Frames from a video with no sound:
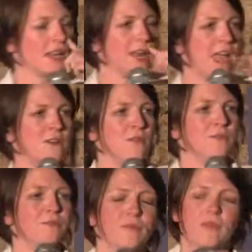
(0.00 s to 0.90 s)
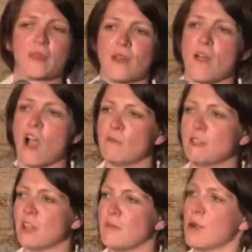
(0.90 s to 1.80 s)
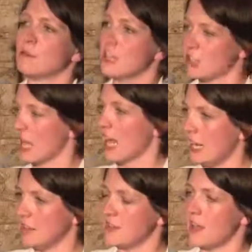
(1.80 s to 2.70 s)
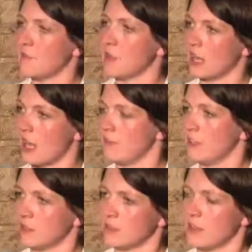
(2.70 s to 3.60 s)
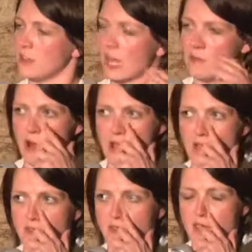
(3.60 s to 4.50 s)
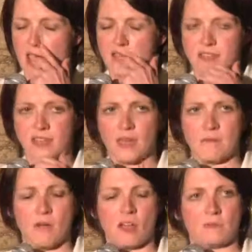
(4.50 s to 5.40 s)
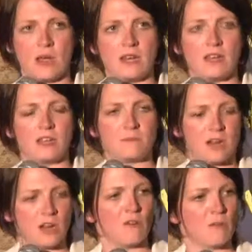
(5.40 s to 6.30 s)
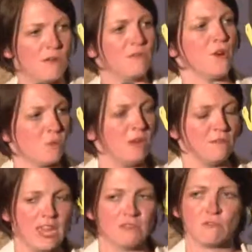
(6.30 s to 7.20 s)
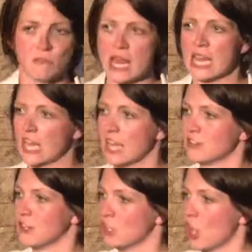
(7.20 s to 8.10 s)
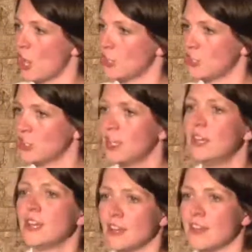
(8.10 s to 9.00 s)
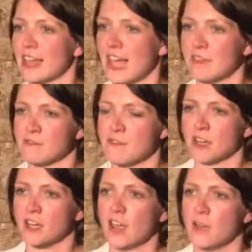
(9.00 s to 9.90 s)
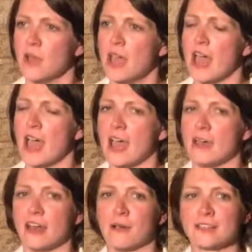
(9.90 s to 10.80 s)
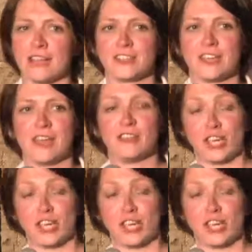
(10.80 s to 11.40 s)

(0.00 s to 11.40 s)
Now, I was educated by Catholics, I was educated by nuns, and I spent a lot of my formative years rebelling against the church, like they gave a fuck, you know. And I was actually a